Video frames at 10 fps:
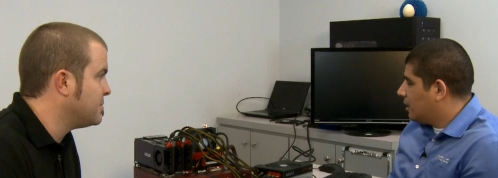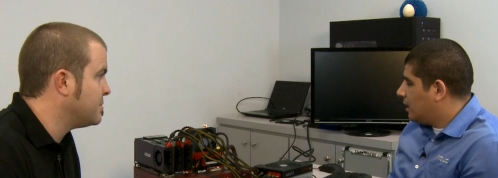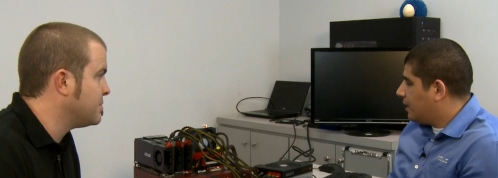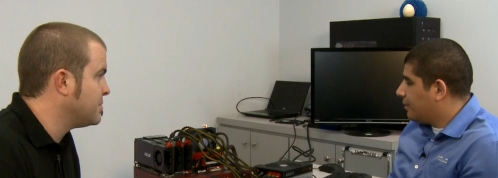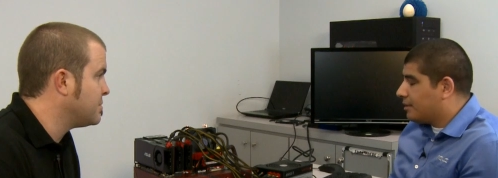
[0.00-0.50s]

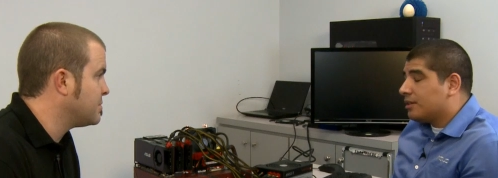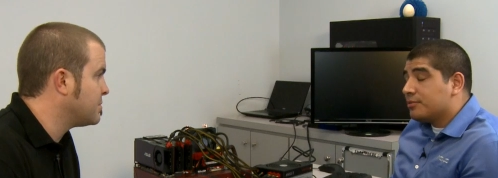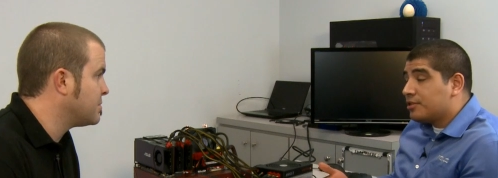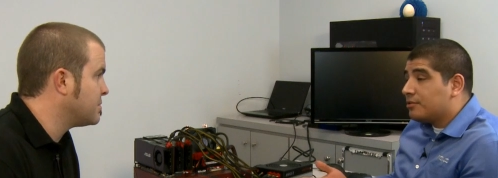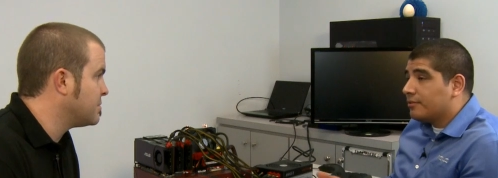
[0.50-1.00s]
Speaker 1: I don't think it
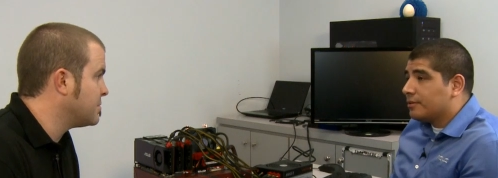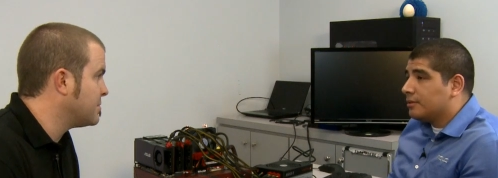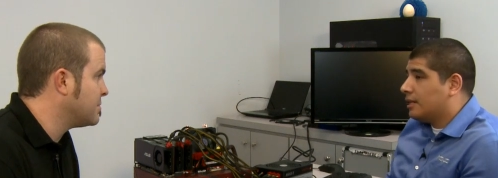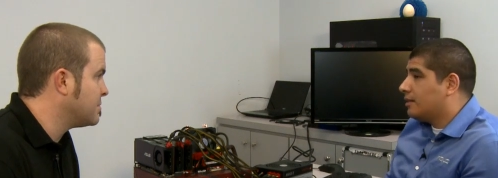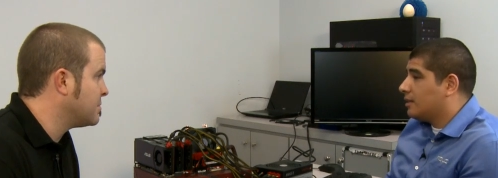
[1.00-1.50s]
was too
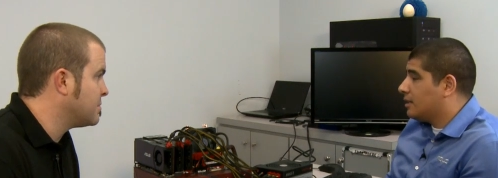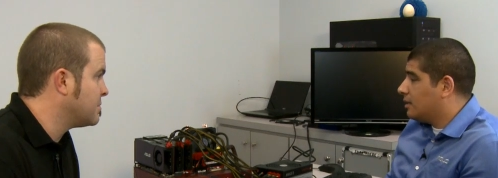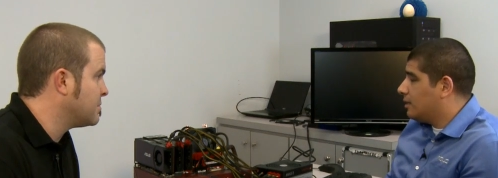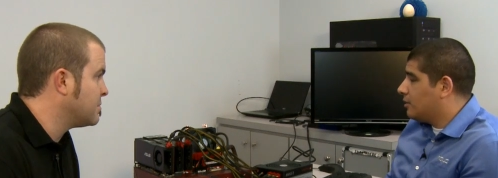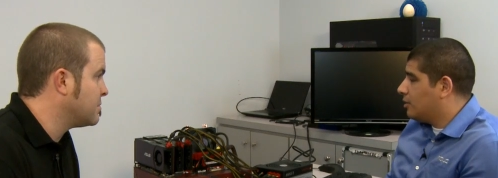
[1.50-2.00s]
difficult. I think
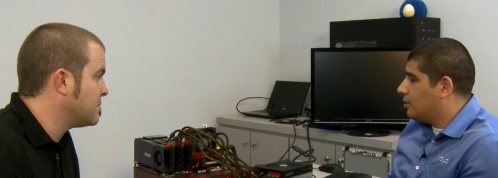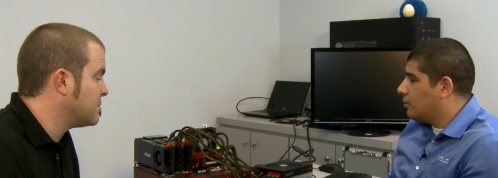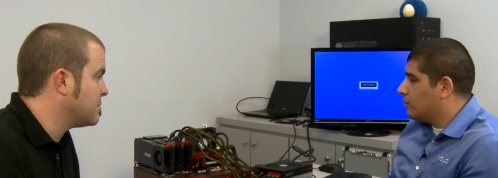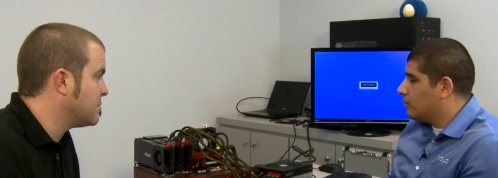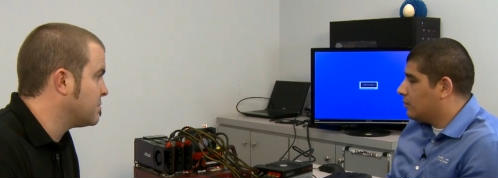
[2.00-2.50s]
uh, you
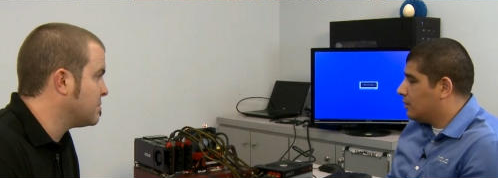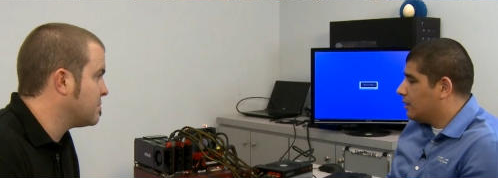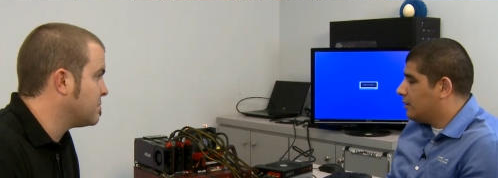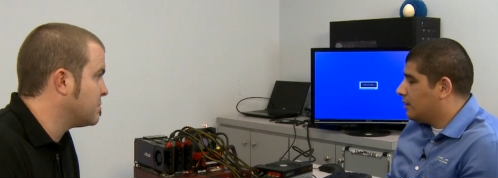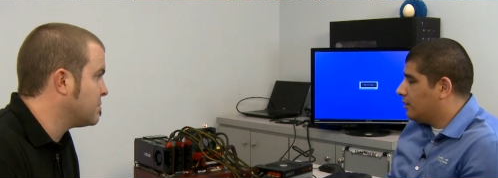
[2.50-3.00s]
know
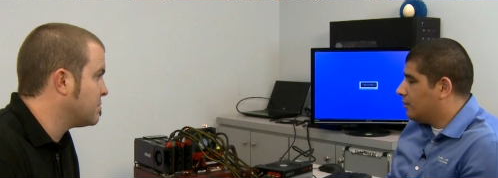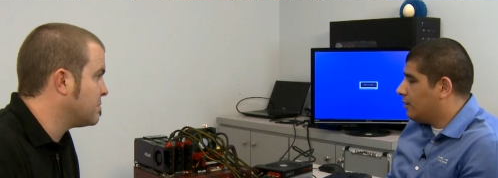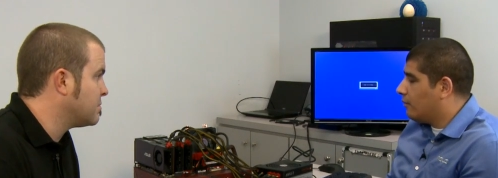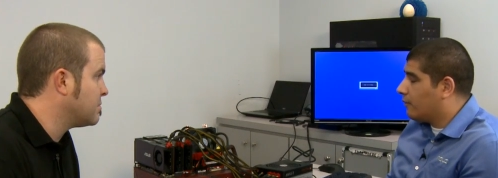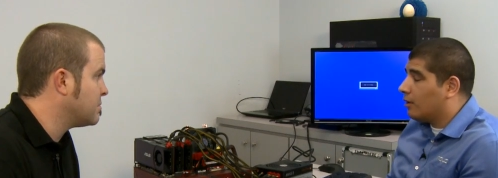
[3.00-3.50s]
uh, the
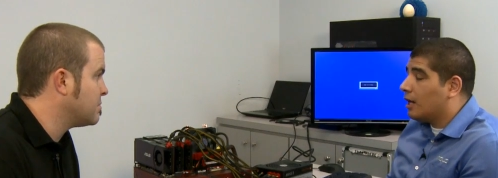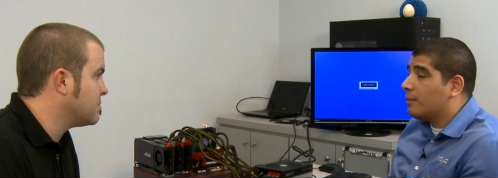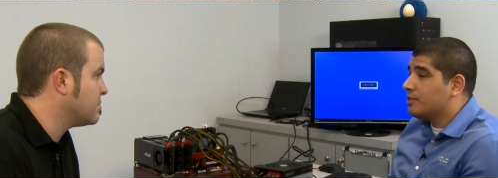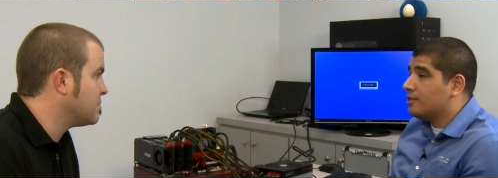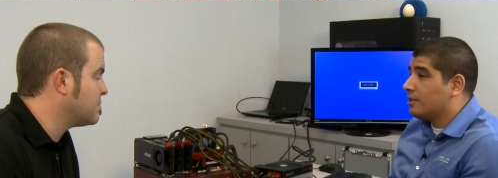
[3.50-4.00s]
the overall
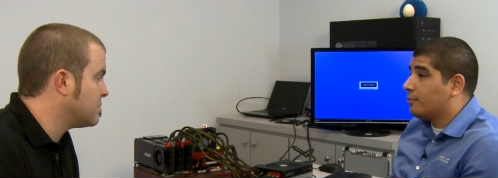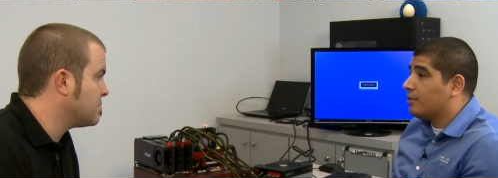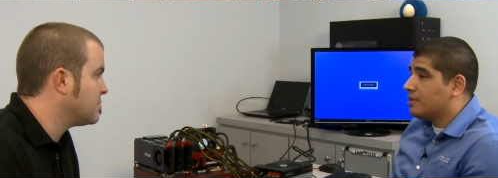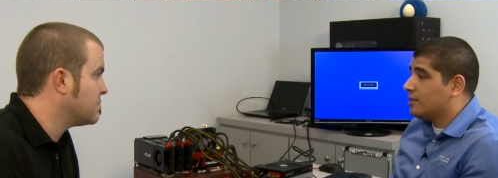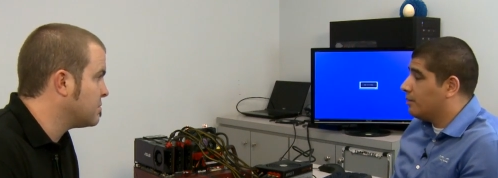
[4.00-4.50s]
options that are
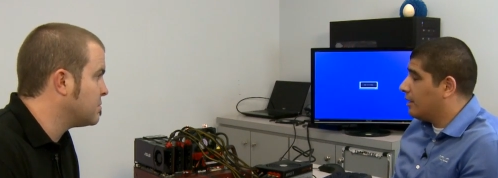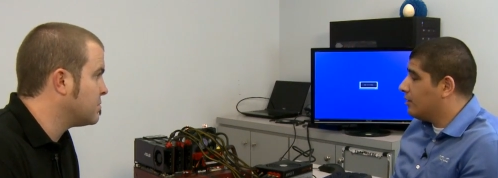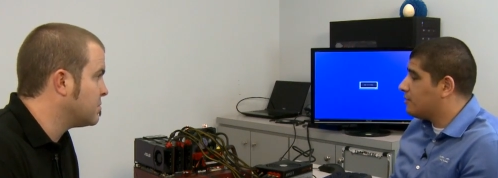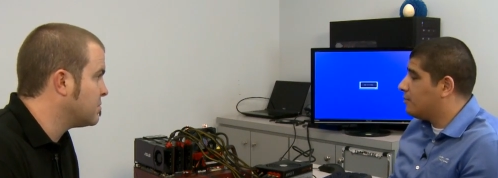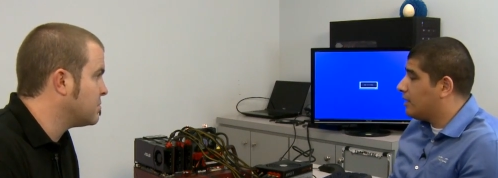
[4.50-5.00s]
present in the
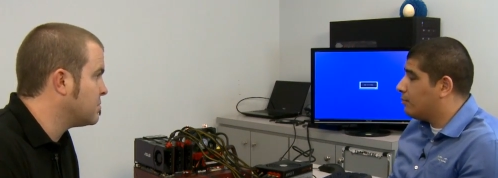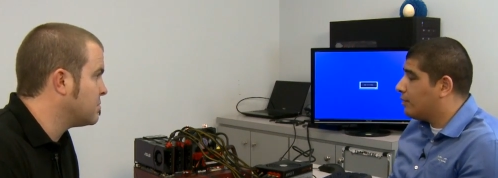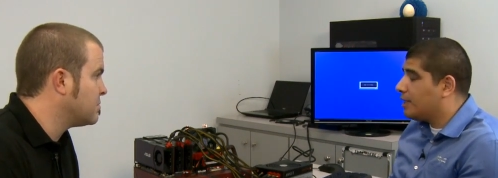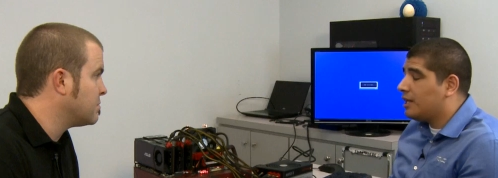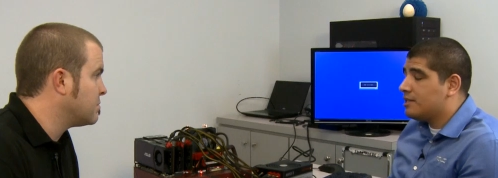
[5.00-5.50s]
BIOS make it
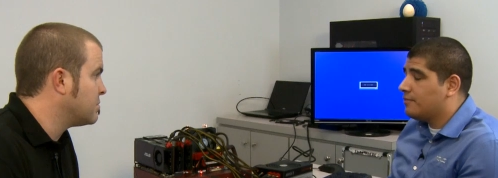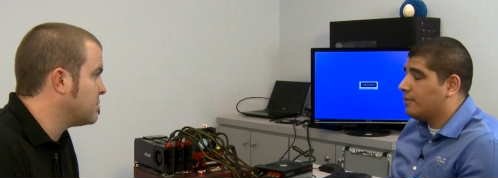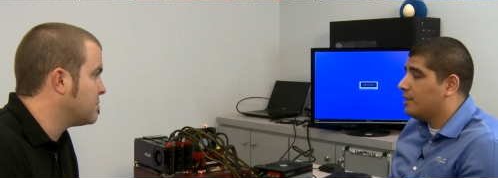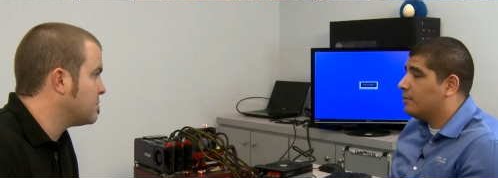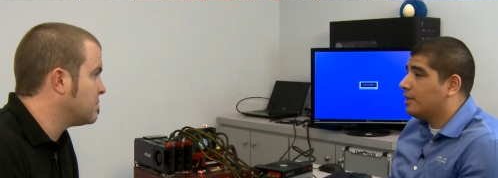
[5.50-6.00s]
pretty easy
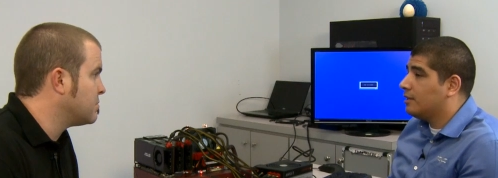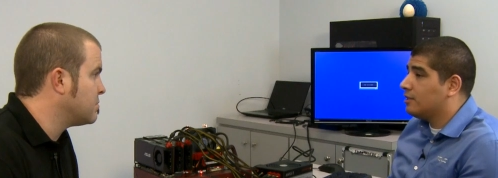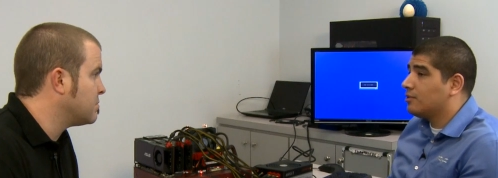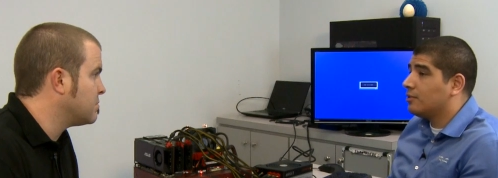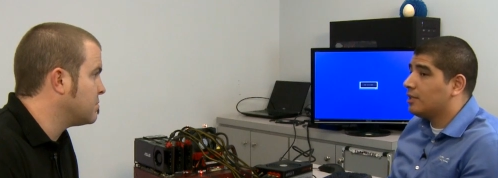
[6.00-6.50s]
for anybody
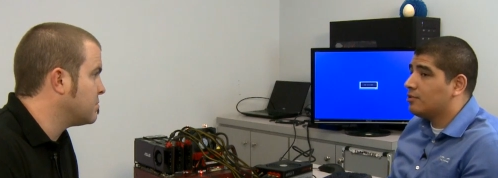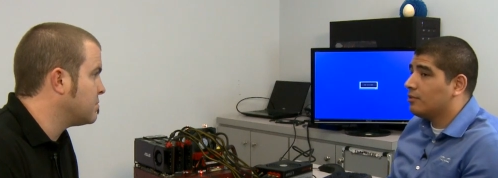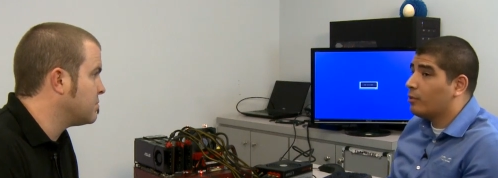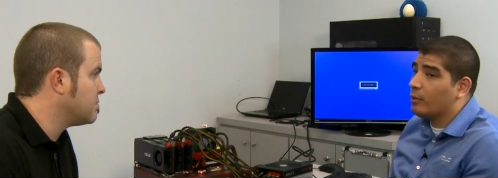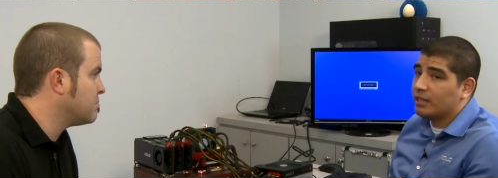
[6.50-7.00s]
that's looking to
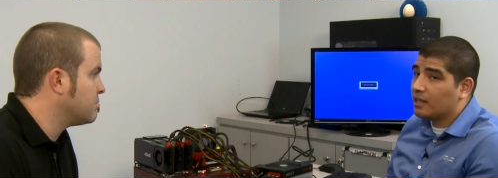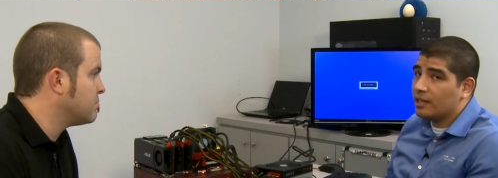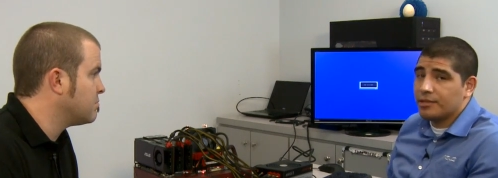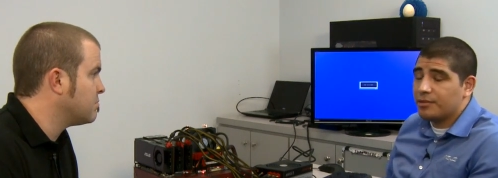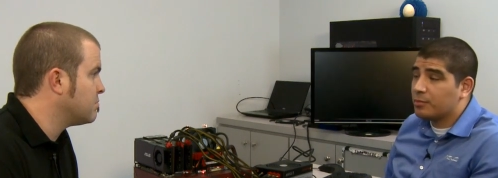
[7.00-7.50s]
equip the
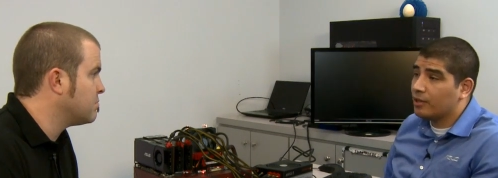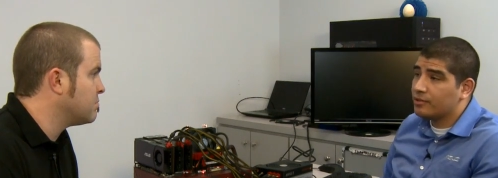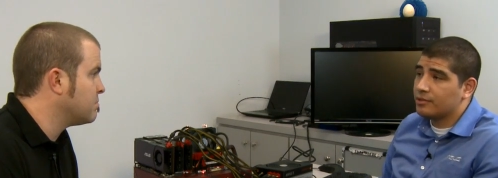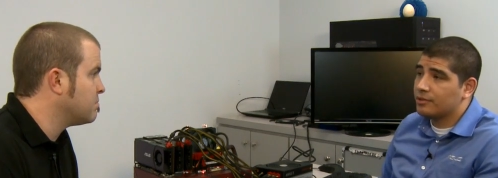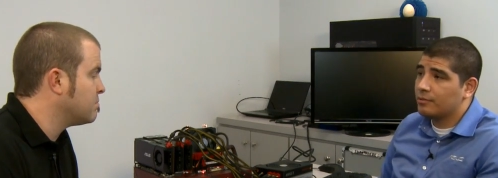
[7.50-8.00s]
K-series
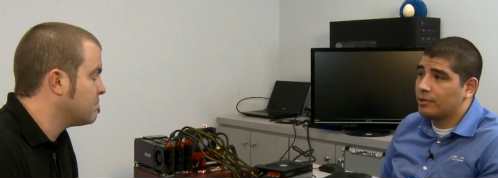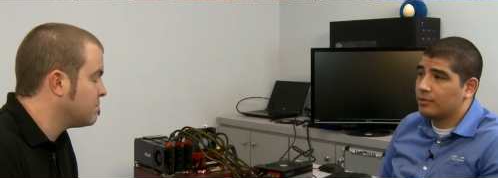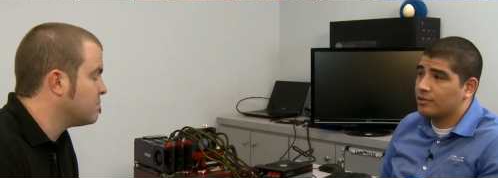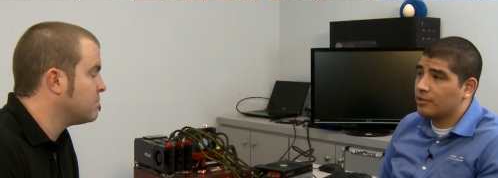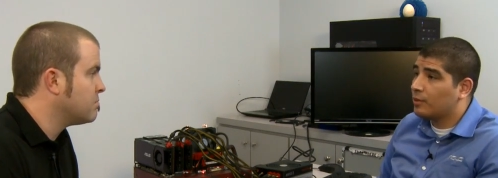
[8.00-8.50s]
processor, whether
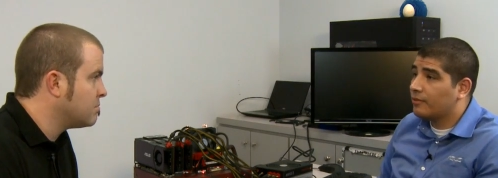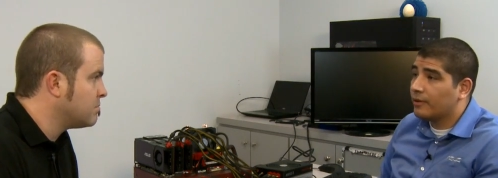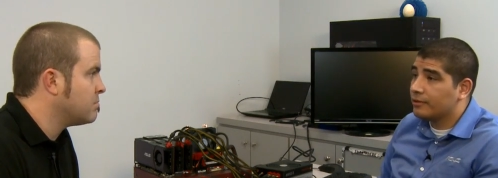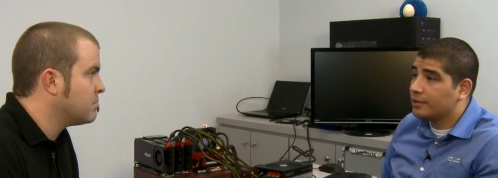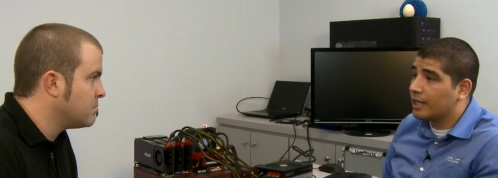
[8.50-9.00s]
it's the
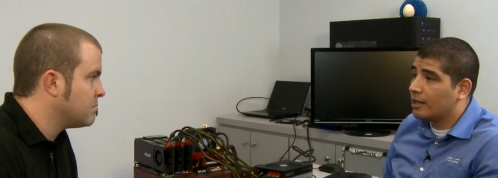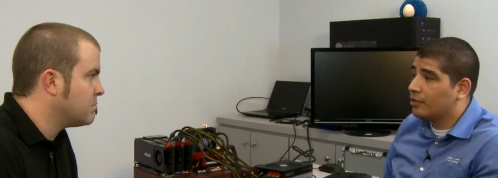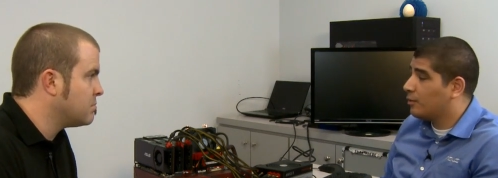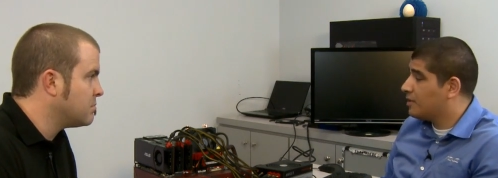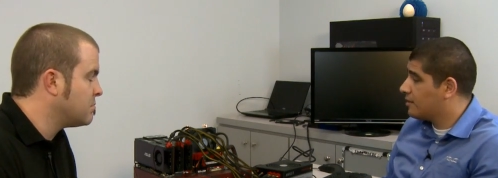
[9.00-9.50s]
2500K or
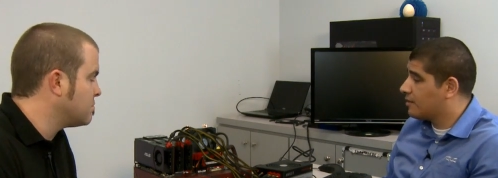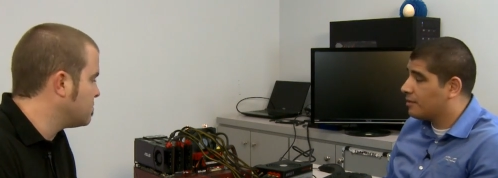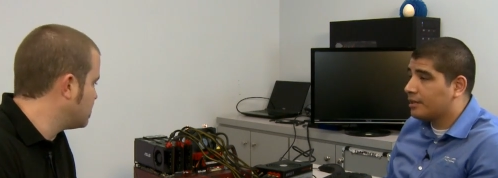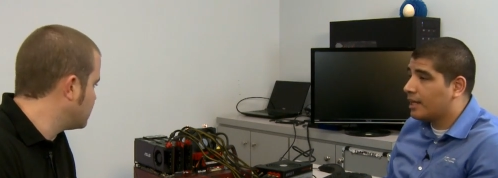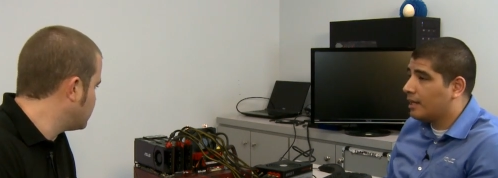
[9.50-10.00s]

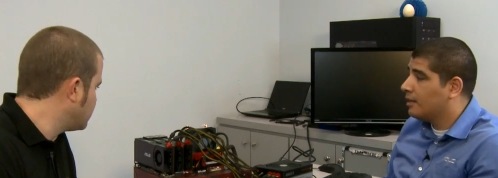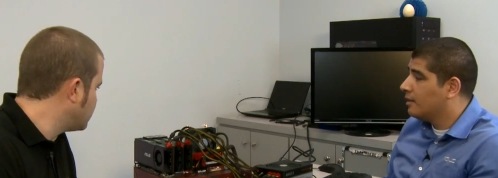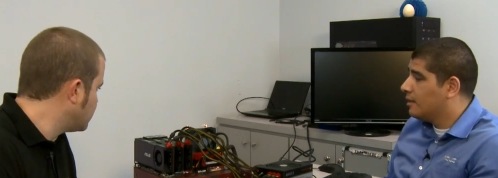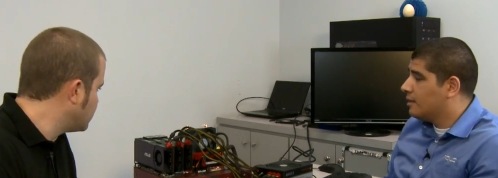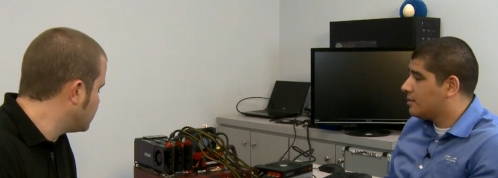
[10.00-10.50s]
2600K,
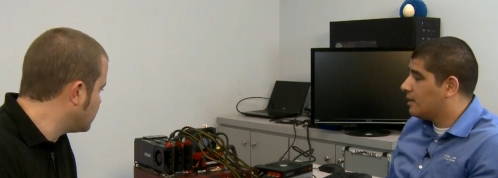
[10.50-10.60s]
is